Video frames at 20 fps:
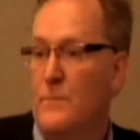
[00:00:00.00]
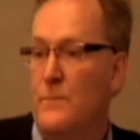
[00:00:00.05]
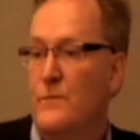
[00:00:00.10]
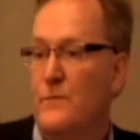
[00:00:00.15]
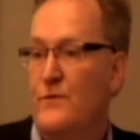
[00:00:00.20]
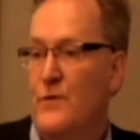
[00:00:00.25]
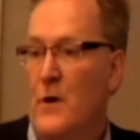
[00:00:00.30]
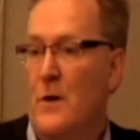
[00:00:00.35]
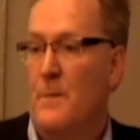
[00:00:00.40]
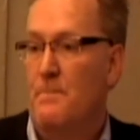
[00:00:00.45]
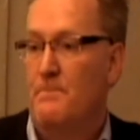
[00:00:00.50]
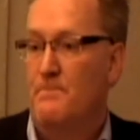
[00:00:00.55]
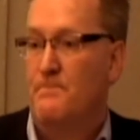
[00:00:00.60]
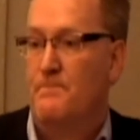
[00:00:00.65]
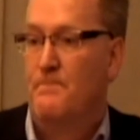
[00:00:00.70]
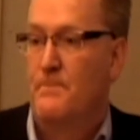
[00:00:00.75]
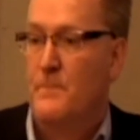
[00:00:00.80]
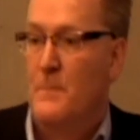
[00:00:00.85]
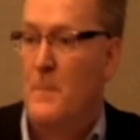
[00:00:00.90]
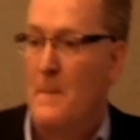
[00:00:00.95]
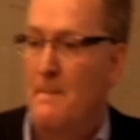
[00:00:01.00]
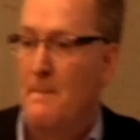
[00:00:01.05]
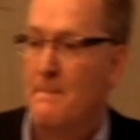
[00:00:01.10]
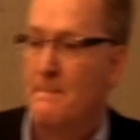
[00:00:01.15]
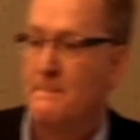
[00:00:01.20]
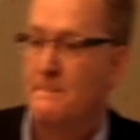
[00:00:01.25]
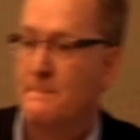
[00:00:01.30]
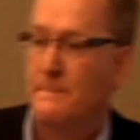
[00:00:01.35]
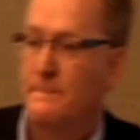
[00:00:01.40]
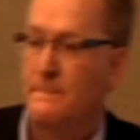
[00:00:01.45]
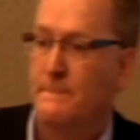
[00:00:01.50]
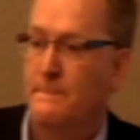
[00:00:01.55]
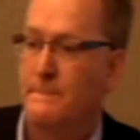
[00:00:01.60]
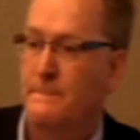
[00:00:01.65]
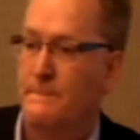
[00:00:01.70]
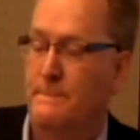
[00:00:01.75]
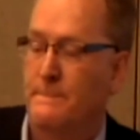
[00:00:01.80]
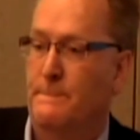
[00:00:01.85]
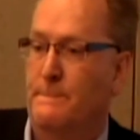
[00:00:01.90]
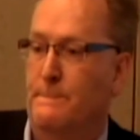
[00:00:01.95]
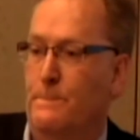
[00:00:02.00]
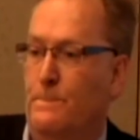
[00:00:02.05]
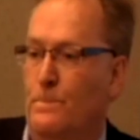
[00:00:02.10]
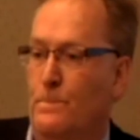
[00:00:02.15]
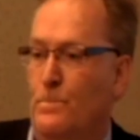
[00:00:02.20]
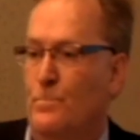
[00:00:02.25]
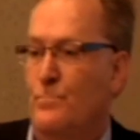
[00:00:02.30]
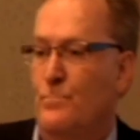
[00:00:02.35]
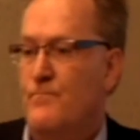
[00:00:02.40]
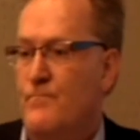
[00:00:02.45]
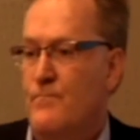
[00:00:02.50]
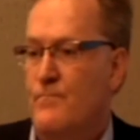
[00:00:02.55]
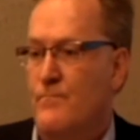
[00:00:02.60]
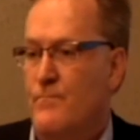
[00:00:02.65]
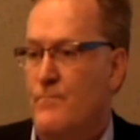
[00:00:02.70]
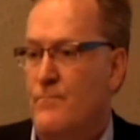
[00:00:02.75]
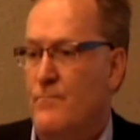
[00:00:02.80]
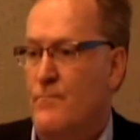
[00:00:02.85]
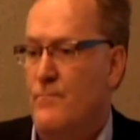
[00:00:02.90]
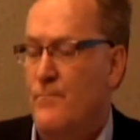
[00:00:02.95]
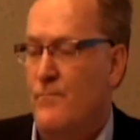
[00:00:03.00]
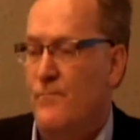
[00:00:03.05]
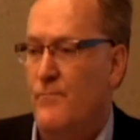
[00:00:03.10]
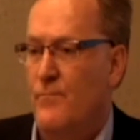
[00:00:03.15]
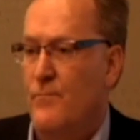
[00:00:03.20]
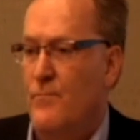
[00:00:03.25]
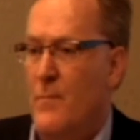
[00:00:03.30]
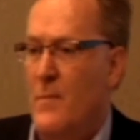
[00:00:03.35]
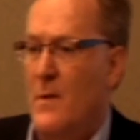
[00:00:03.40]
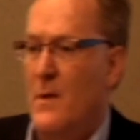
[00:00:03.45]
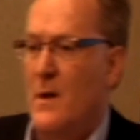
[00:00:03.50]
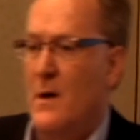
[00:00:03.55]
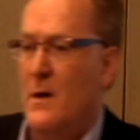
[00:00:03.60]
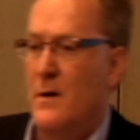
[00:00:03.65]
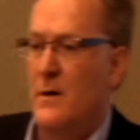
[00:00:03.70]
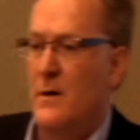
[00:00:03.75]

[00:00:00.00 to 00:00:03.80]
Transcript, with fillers: Sure. I've seen some of the